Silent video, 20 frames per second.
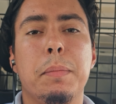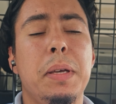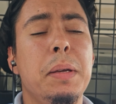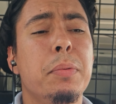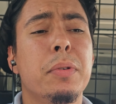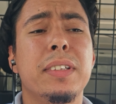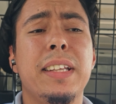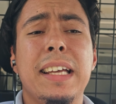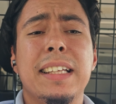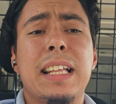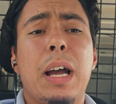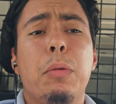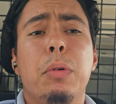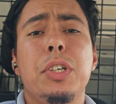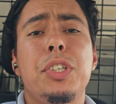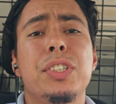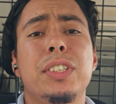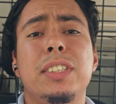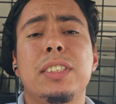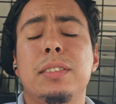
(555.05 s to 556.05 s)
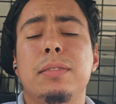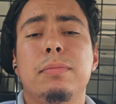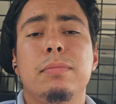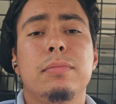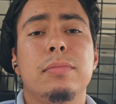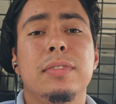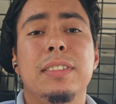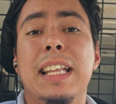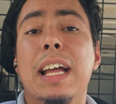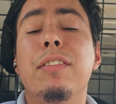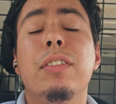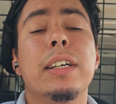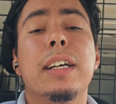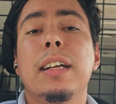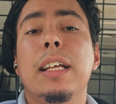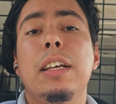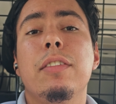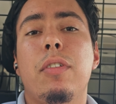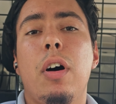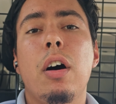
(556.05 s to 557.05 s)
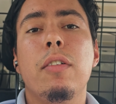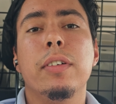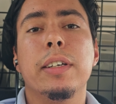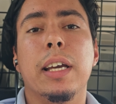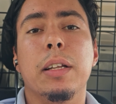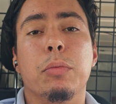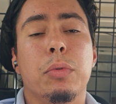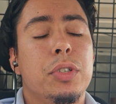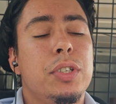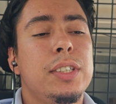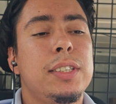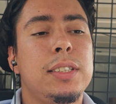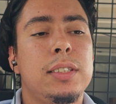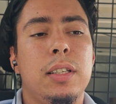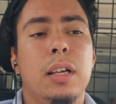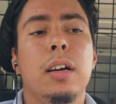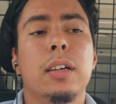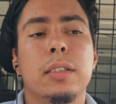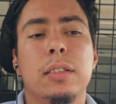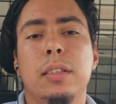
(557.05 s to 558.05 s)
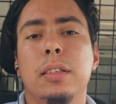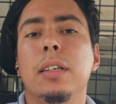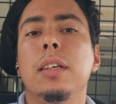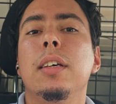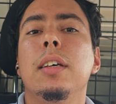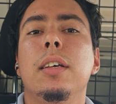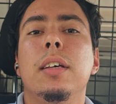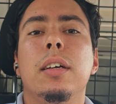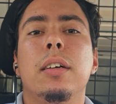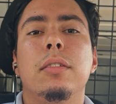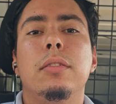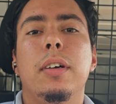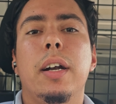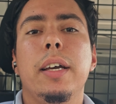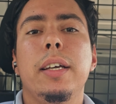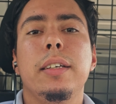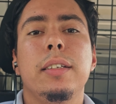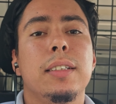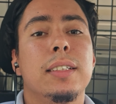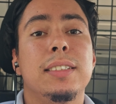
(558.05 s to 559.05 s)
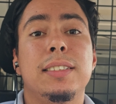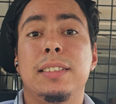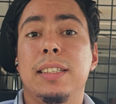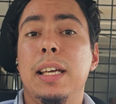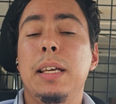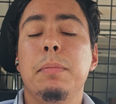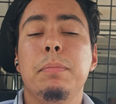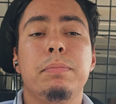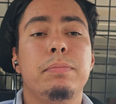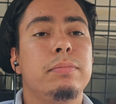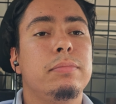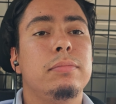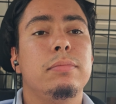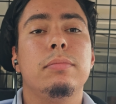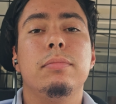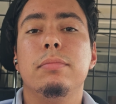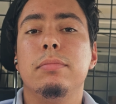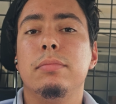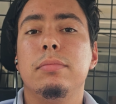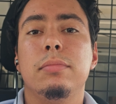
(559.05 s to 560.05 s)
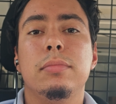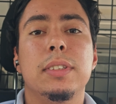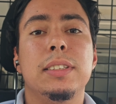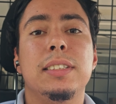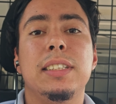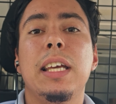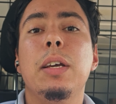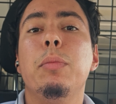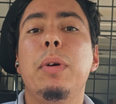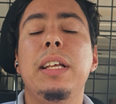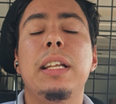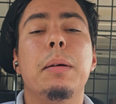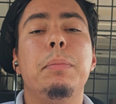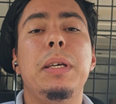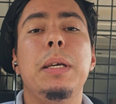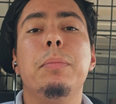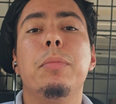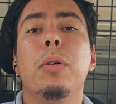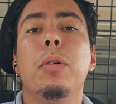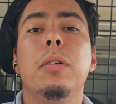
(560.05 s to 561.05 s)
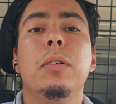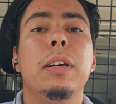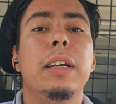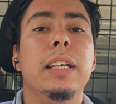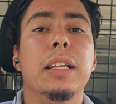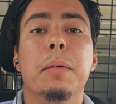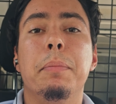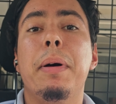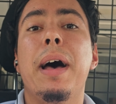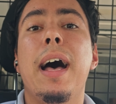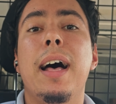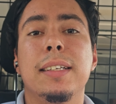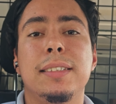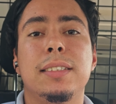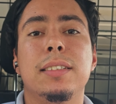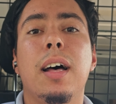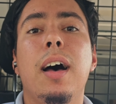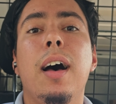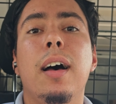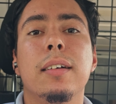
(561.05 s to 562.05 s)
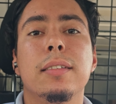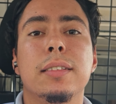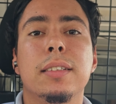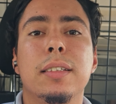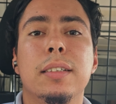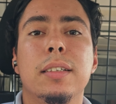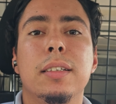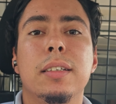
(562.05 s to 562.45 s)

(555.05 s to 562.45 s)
People think that we're just never going to evolve again. We're just stuck, right? The same way that people in the past stopped.